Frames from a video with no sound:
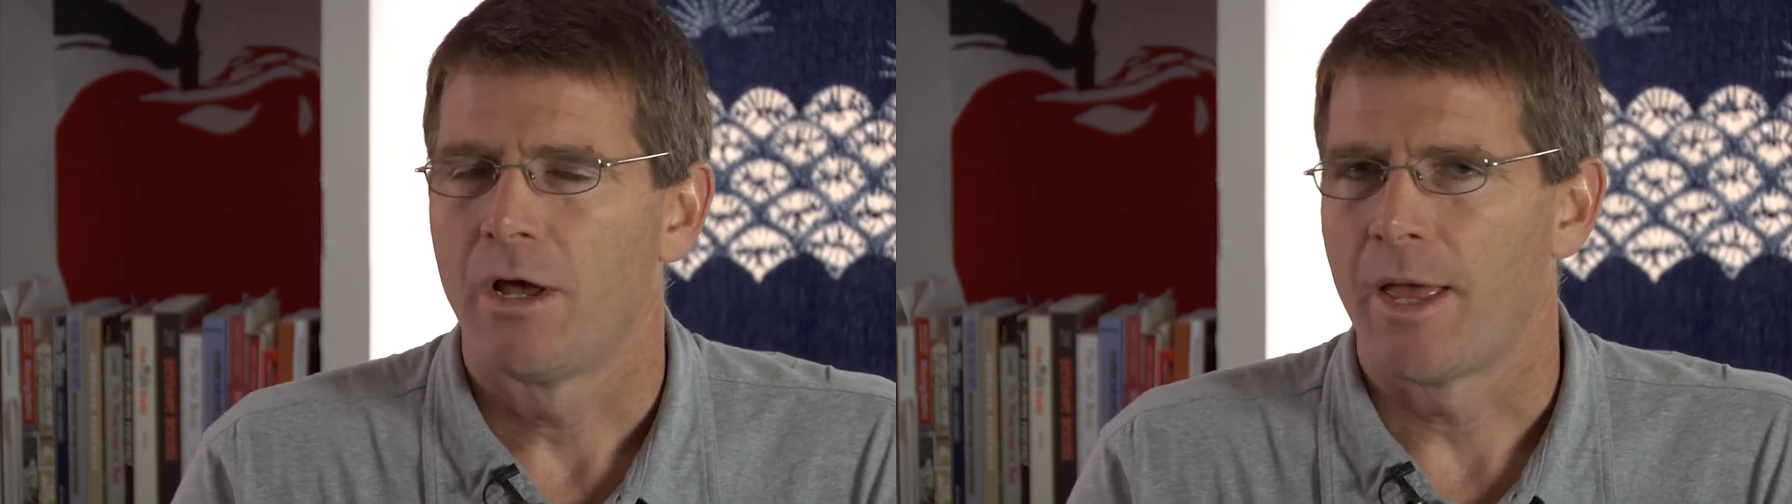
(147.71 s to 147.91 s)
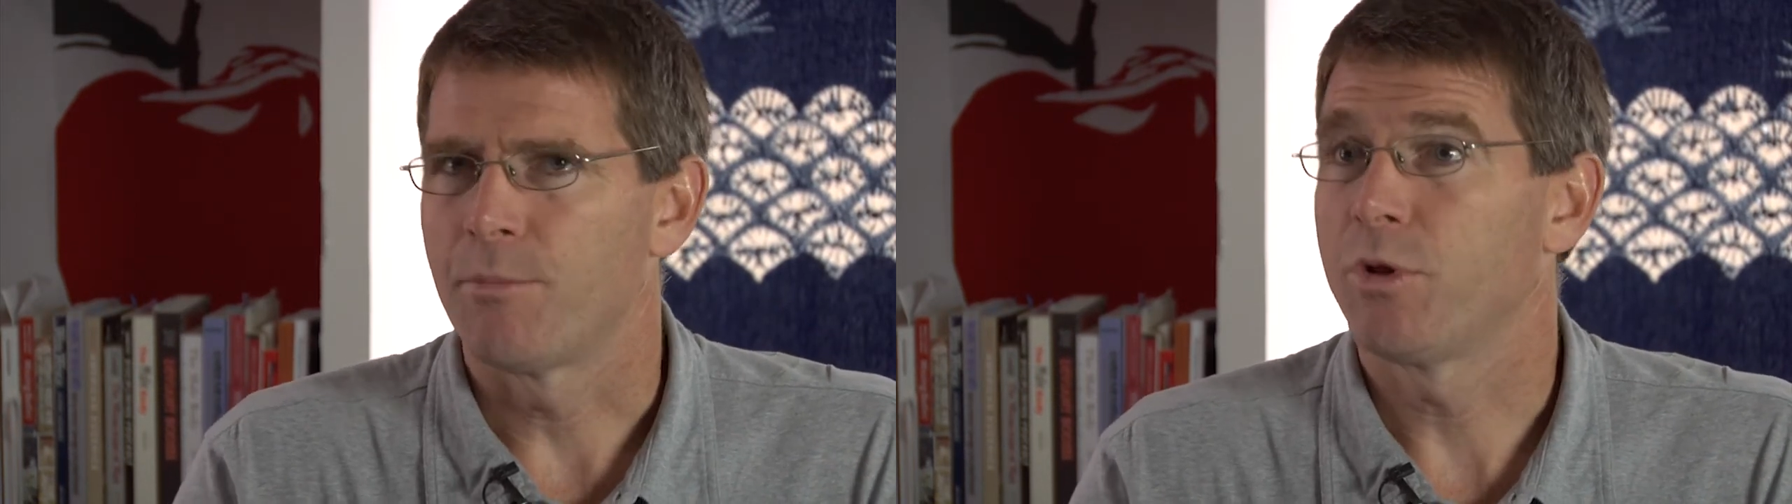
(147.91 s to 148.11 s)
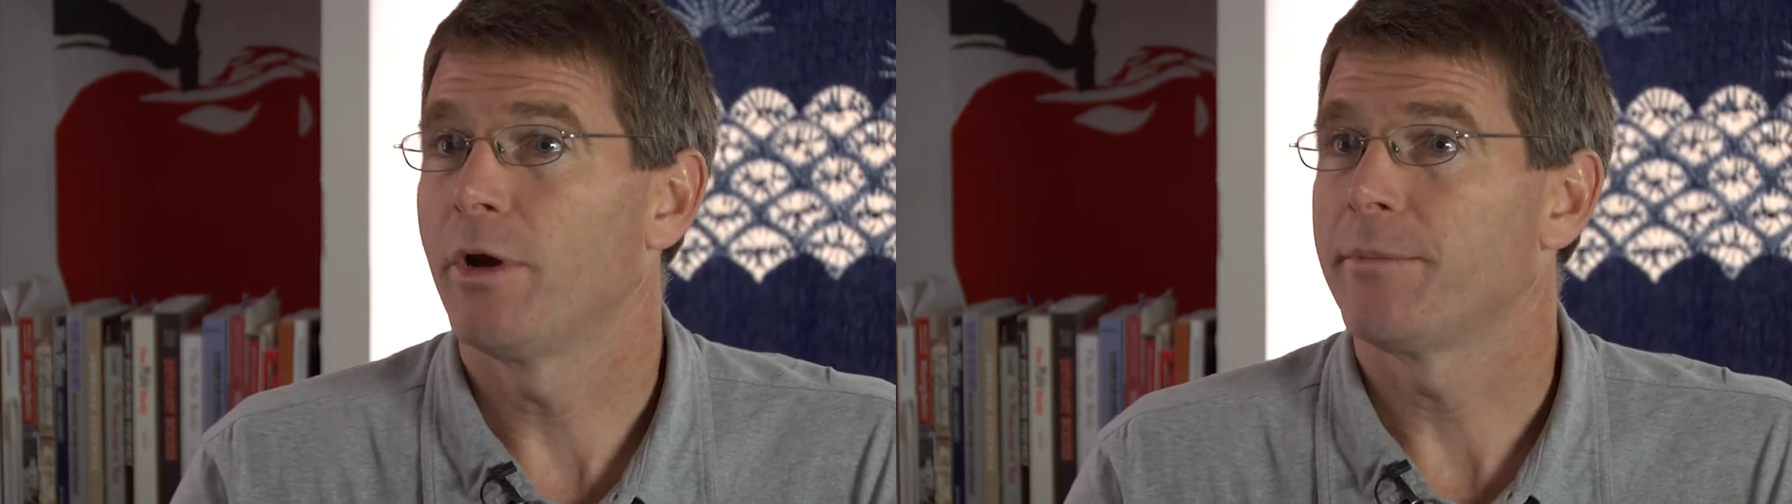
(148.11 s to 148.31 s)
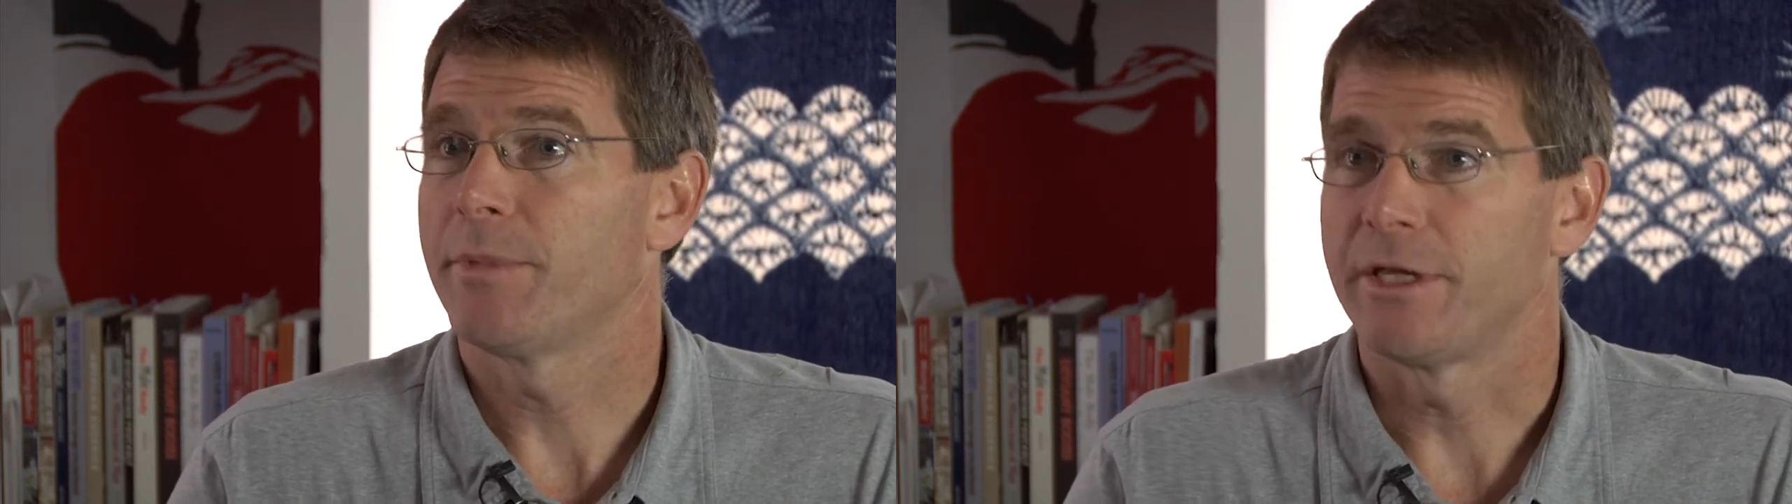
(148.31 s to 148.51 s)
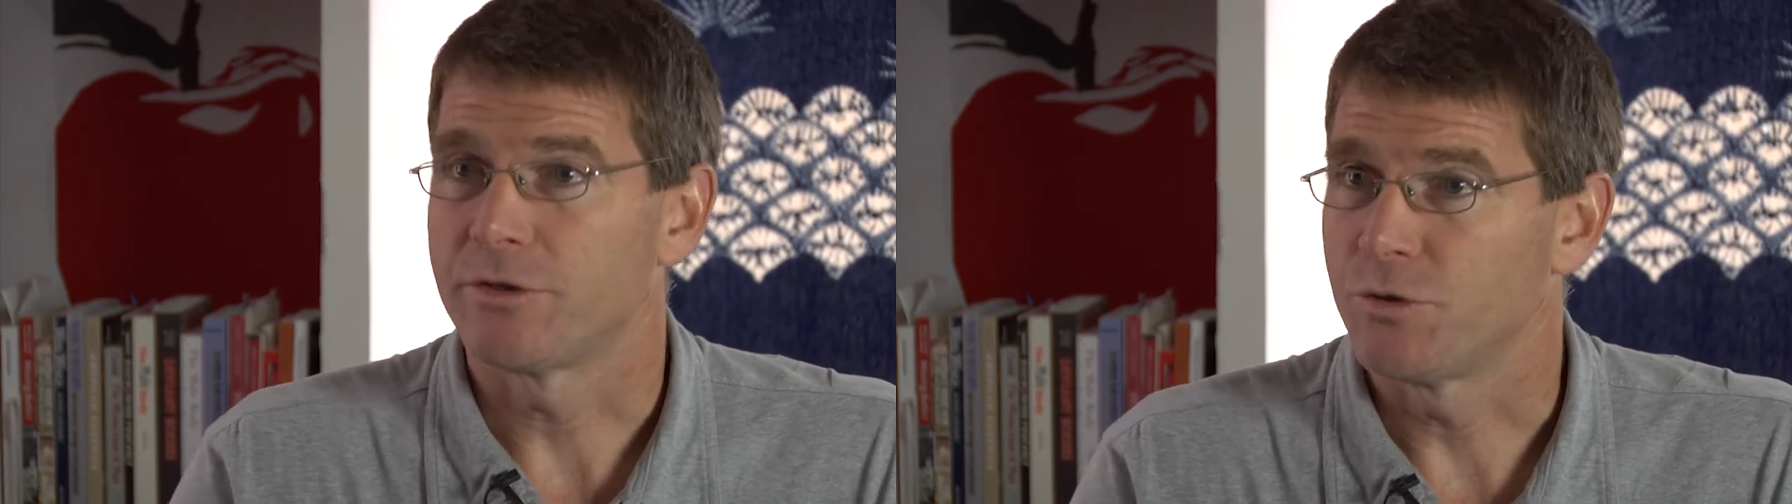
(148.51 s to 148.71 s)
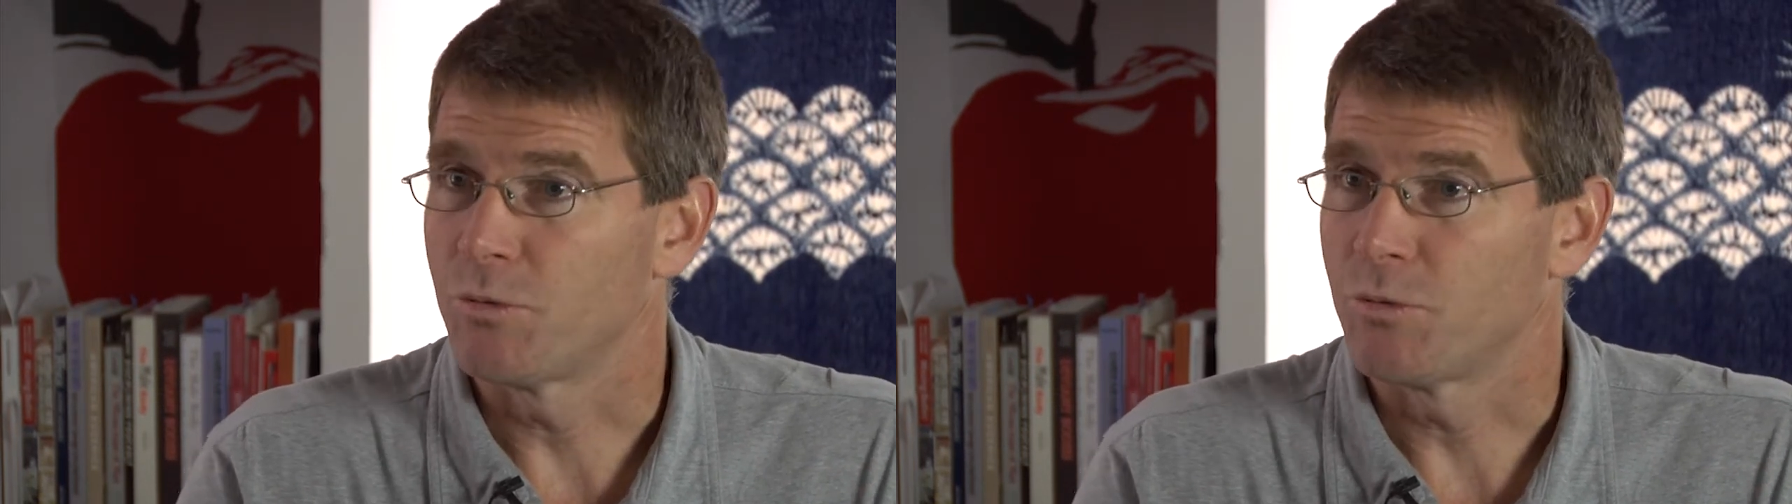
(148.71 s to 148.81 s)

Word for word: employment, to